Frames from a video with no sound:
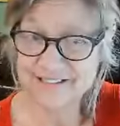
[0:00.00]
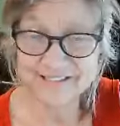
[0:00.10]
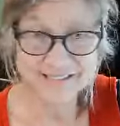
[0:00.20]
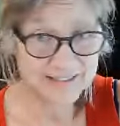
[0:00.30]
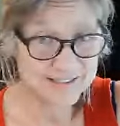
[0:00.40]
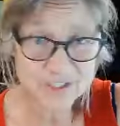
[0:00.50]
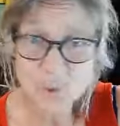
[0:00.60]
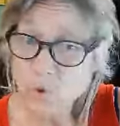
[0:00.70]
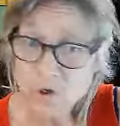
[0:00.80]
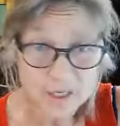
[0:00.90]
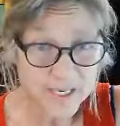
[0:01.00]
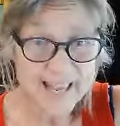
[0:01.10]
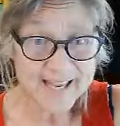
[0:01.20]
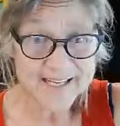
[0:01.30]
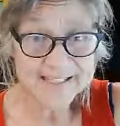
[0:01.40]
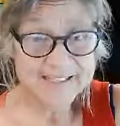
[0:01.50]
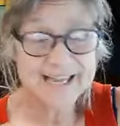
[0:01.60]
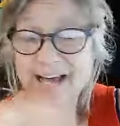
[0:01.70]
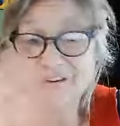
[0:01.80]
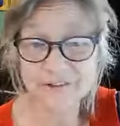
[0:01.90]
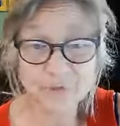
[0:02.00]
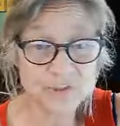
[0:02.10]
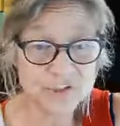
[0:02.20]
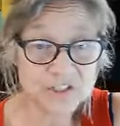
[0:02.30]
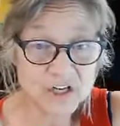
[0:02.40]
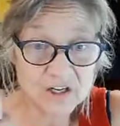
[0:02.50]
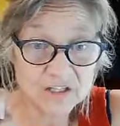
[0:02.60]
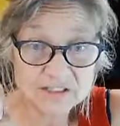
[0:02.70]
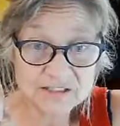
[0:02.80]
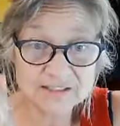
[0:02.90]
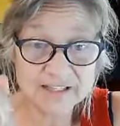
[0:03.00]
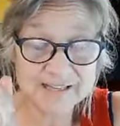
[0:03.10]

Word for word: squirrely heads. I don't know what you call us.